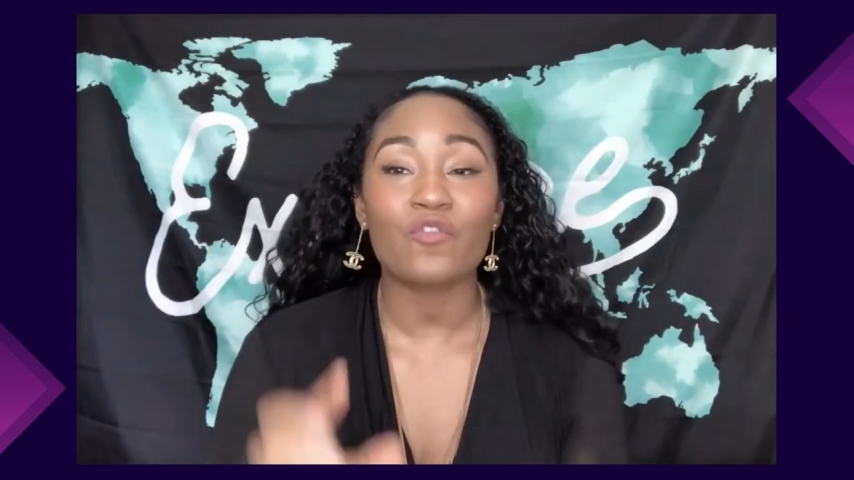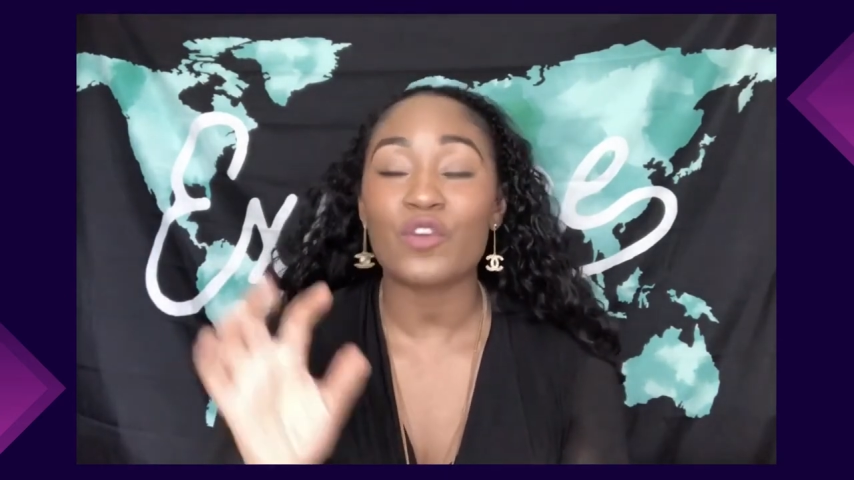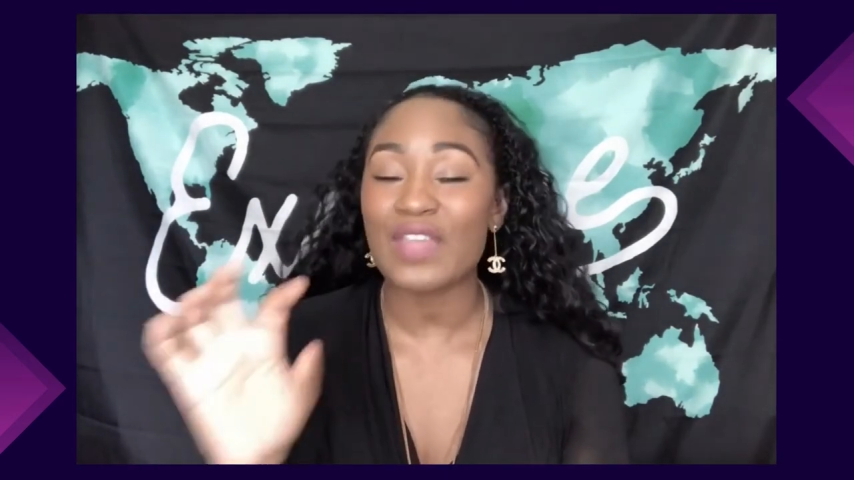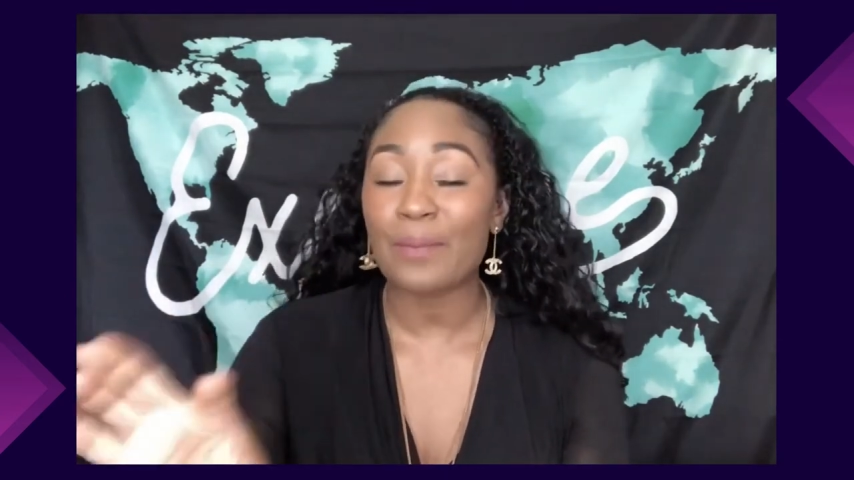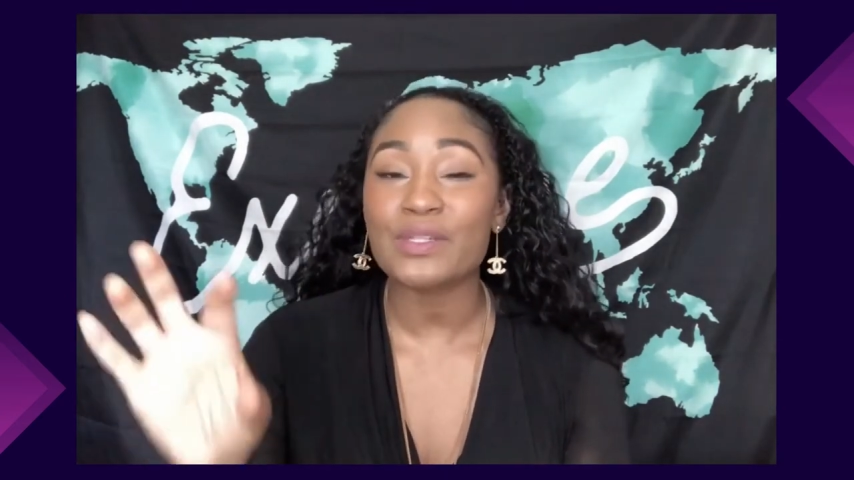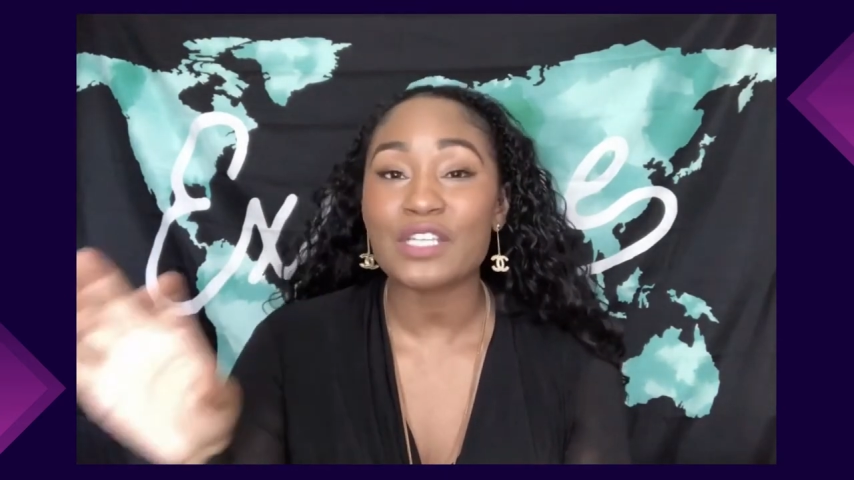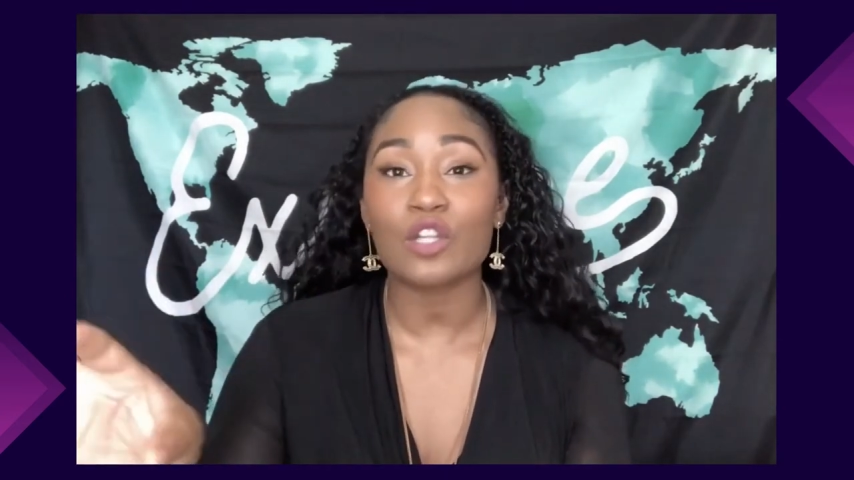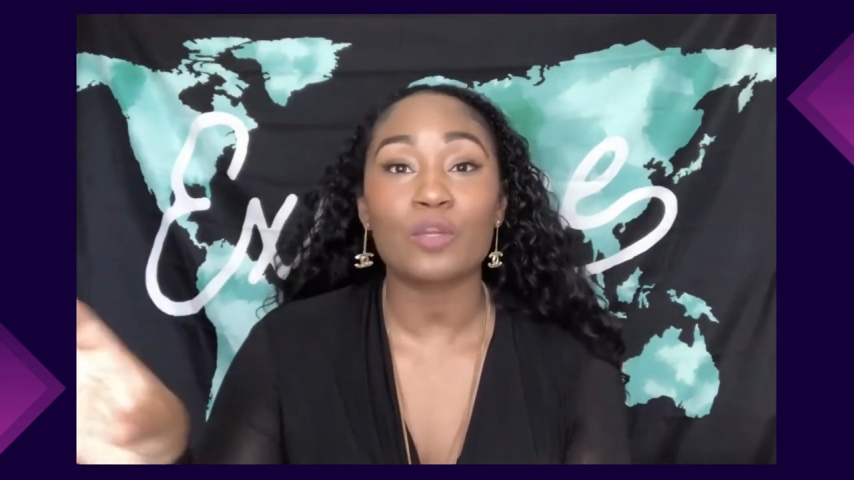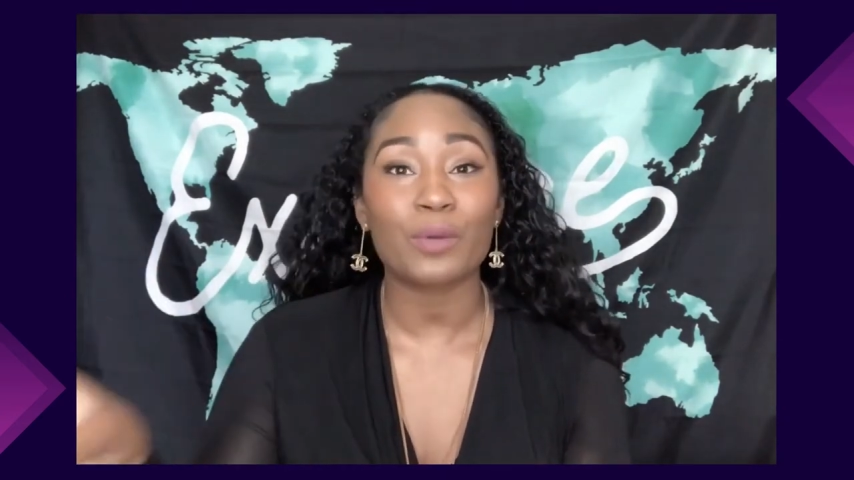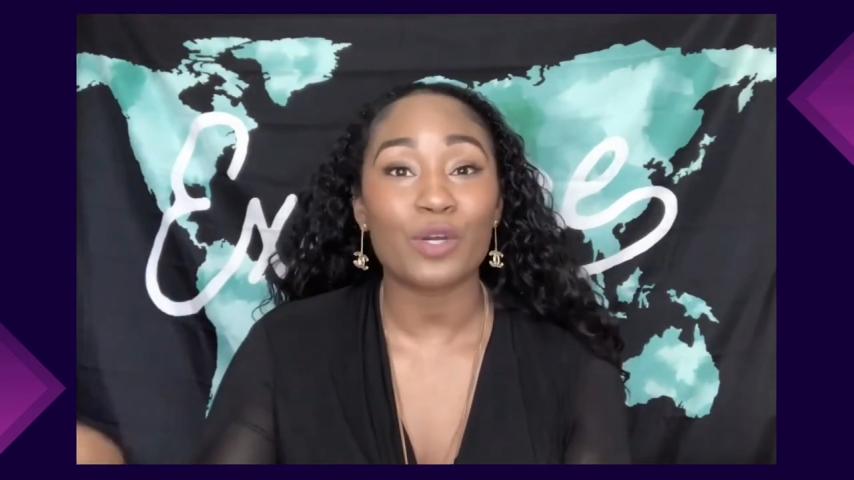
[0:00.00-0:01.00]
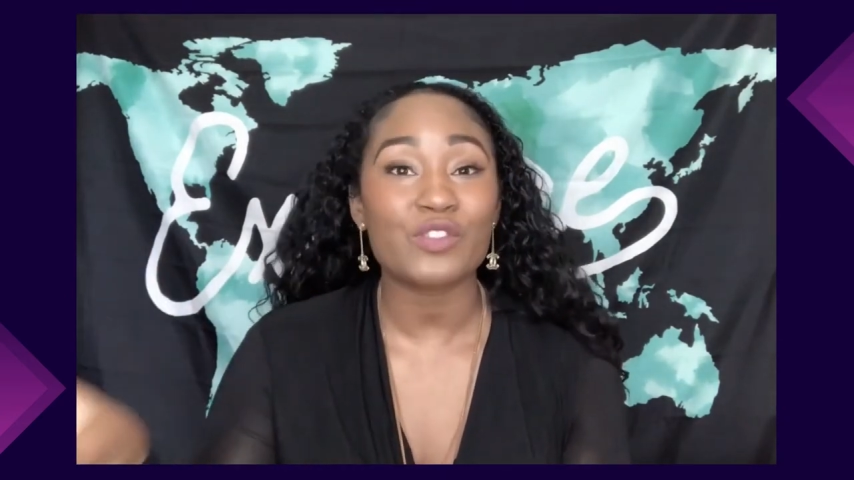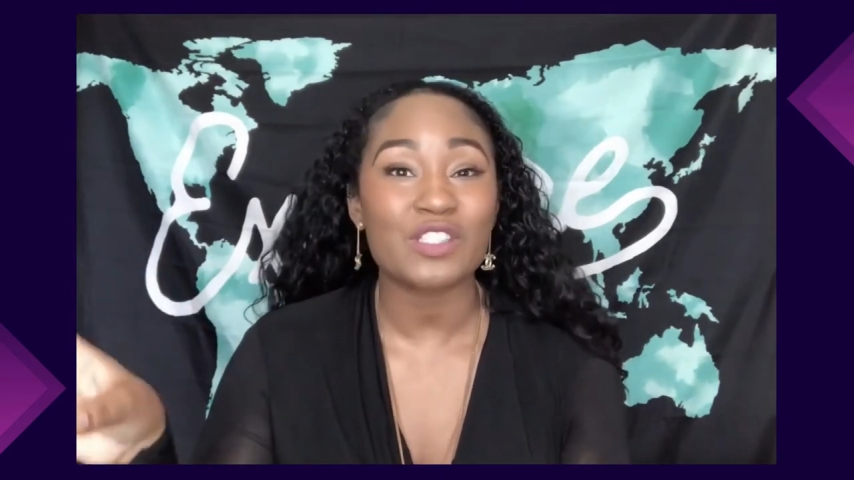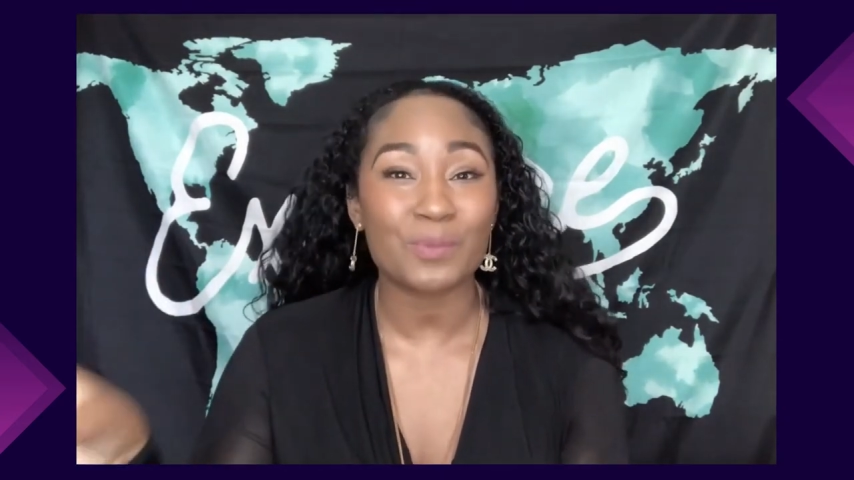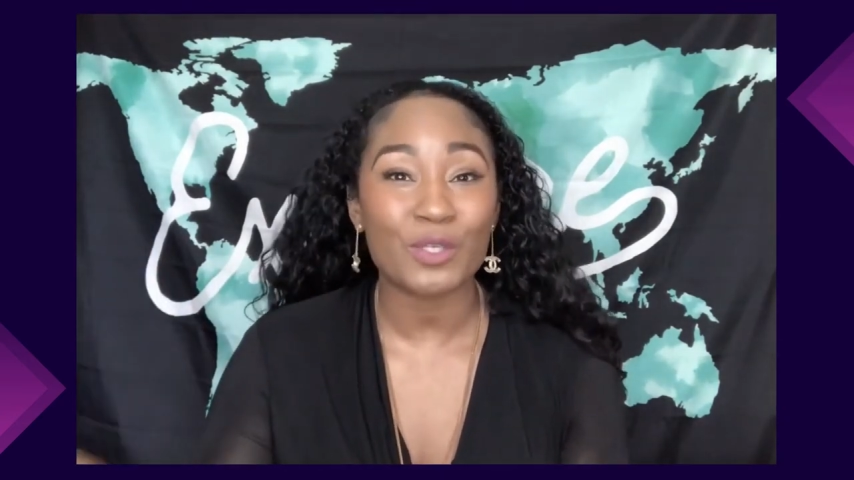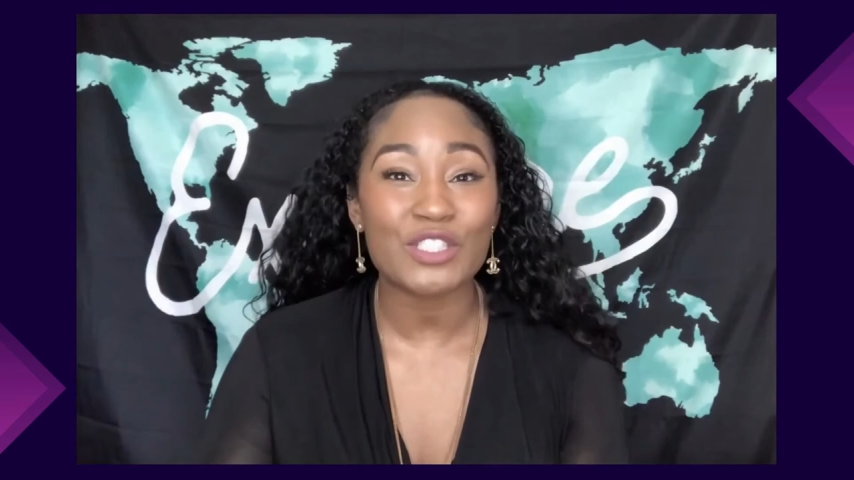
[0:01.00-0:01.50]
for that particular
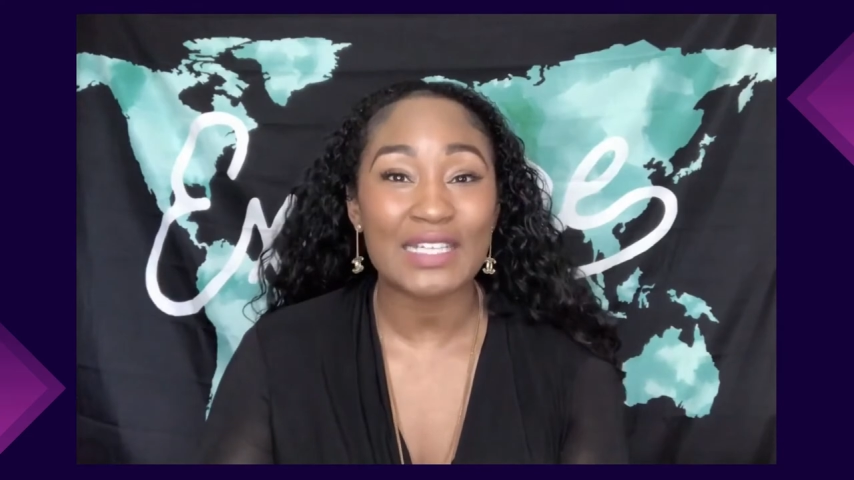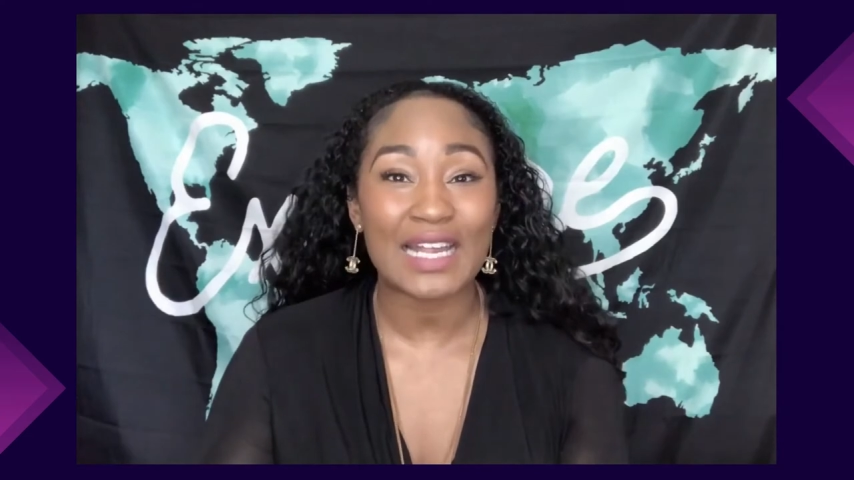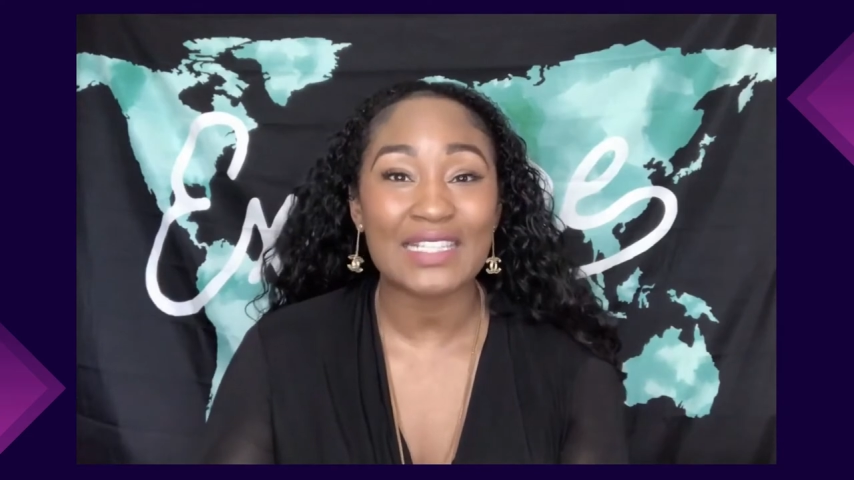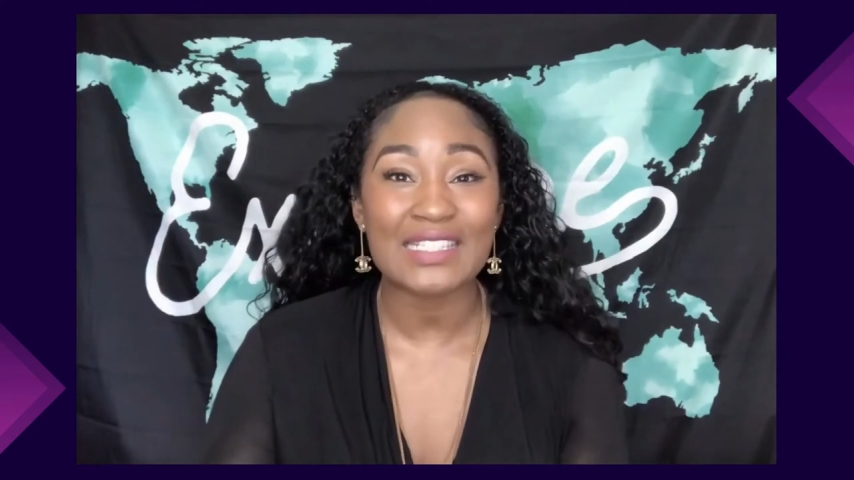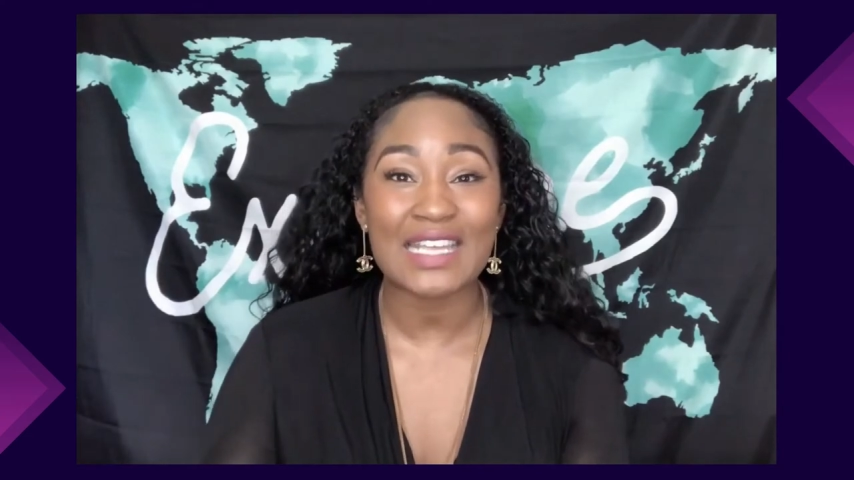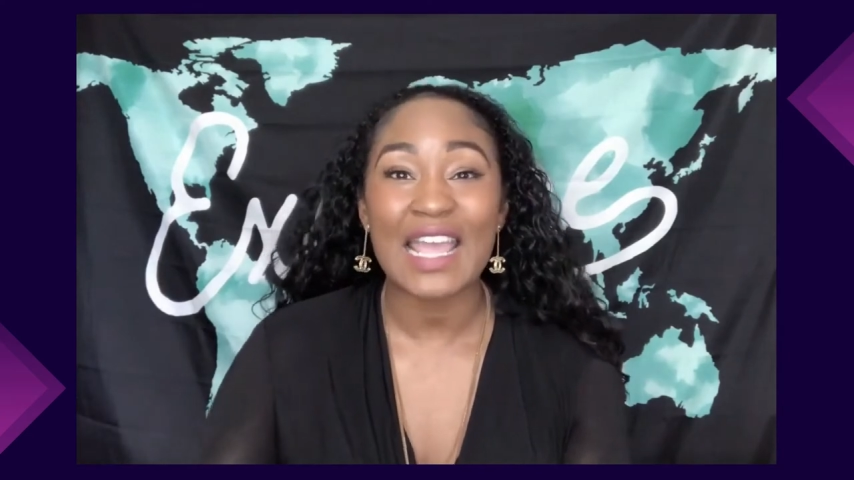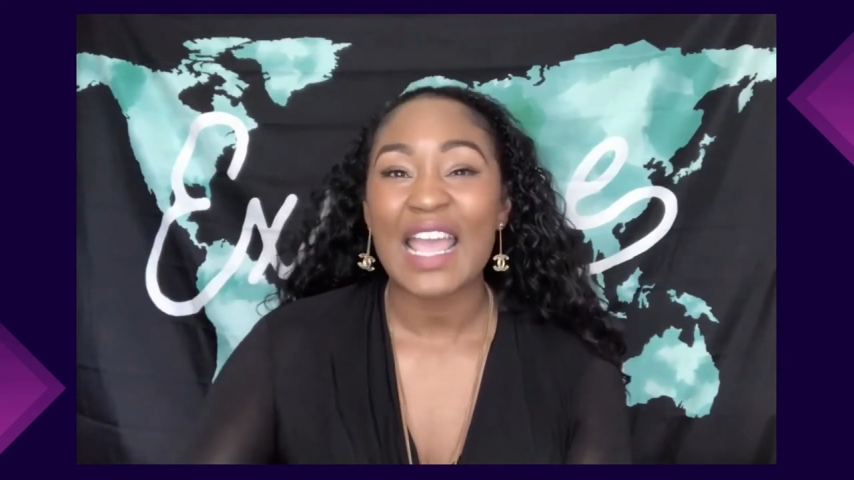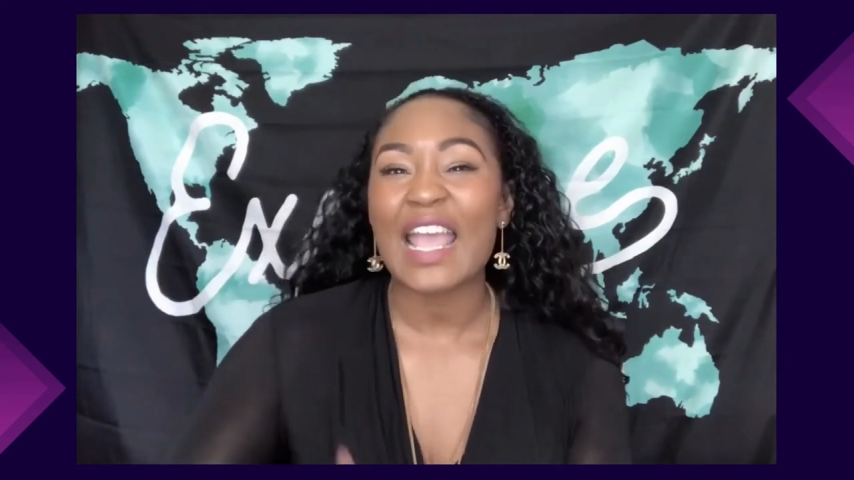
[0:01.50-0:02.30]
person's personality